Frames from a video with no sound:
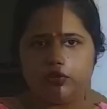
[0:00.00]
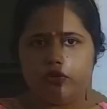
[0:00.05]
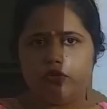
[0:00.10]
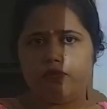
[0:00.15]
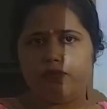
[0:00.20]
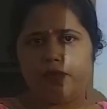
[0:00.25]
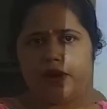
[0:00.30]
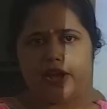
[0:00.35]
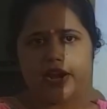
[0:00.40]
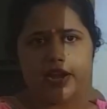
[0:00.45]

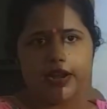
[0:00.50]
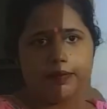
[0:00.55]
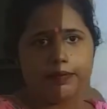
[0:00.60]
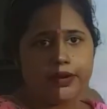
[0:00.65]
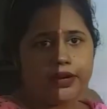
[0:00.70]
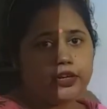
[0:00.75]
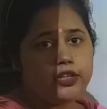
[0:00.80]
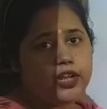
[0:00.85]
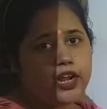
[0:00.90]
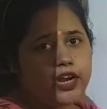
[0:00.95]
of
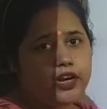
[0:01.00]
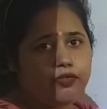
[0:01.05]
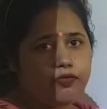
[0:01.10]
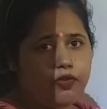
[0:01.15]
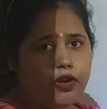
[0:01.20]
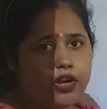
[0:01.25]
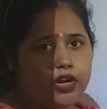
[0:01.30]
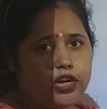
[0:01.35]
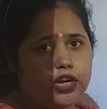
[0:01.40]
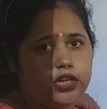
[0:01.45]
parliament, that
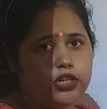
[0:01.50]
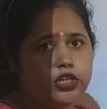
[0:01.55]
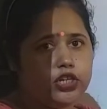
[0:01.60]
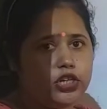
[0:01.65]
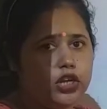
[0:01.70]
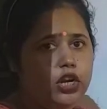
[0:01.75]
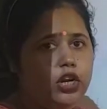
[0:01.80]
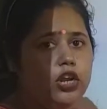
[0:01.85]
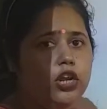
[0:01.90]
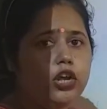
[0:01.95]

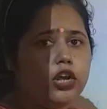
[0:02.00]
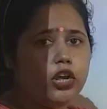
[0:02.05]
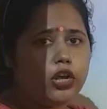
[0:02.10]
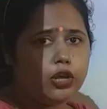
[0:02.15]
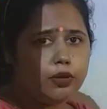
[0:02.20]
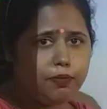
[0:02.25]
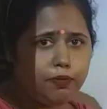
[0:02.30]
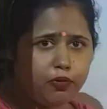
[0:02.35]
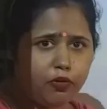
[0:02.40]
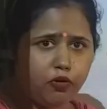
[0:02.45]
financial
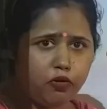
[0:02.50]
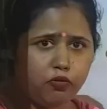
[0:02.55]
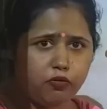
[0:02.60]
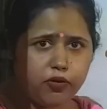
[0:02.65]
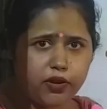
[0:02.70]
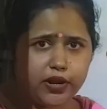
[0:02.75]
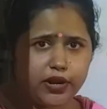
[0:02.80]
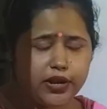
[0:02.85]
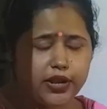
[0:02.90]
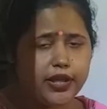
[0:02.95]

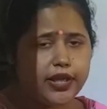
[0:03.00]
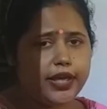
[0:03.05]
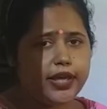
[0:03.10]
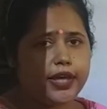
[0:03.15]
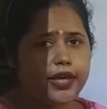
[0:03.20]
approval.